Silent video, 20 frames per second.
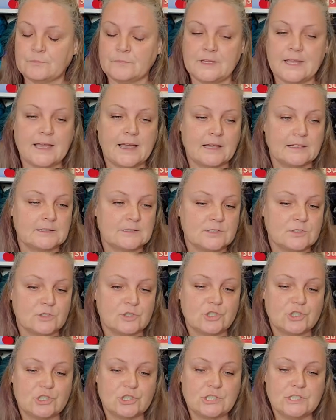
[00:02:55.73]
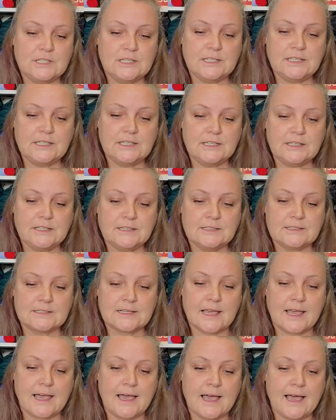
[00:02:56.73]
yeah, so she is
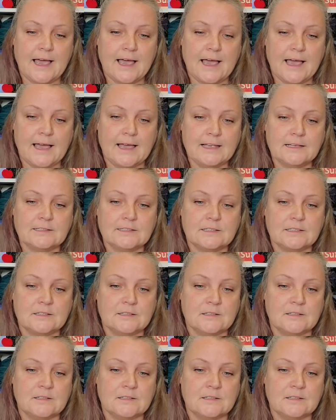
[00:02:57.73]
at